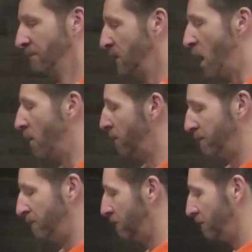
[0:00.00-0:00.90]
No,
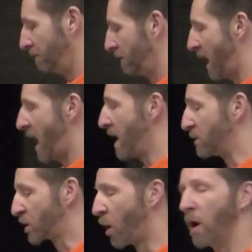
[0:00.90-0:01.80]
I am
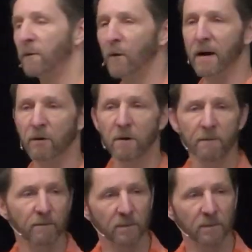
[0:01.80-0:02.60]
scarred forever.